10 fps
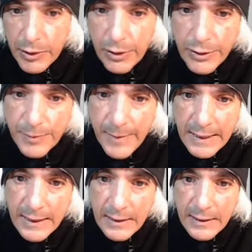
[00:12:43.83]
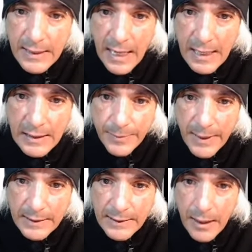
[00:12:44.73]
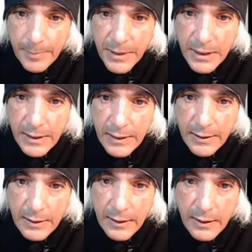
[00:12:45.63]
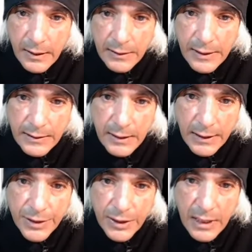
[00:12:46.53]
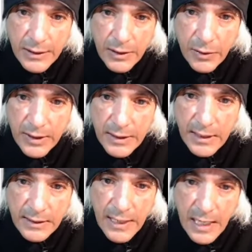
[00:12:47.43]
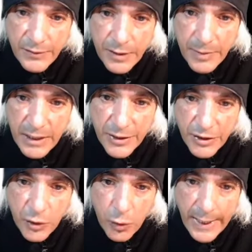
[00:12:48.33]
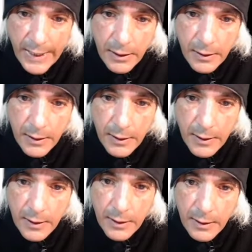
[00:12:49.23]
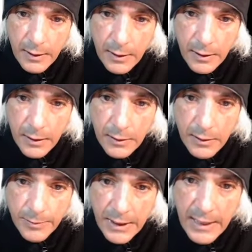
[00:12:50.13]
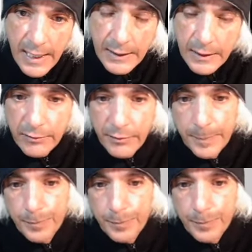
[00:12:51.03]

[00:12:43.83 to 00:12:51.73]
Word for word: Pluto's making this aspect up here. Uh, just to let you guys know, it doesn't have to be a square to be negative.